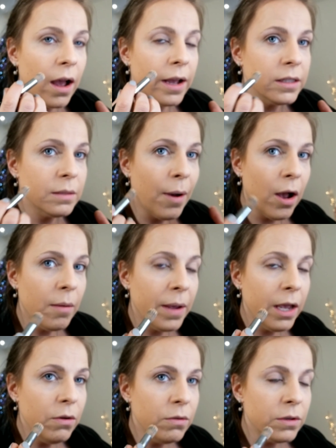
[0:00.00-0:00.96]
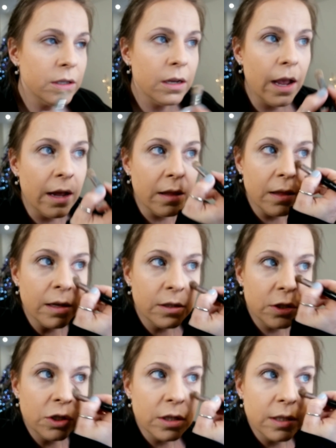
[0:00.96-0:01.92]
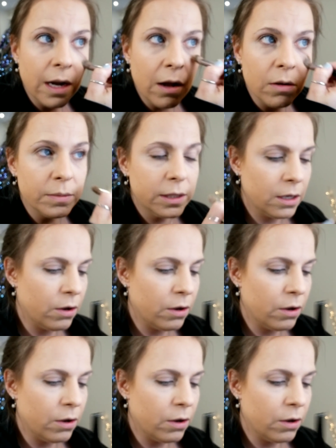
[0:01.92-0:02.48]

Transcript: eyes pop out, and this just helps.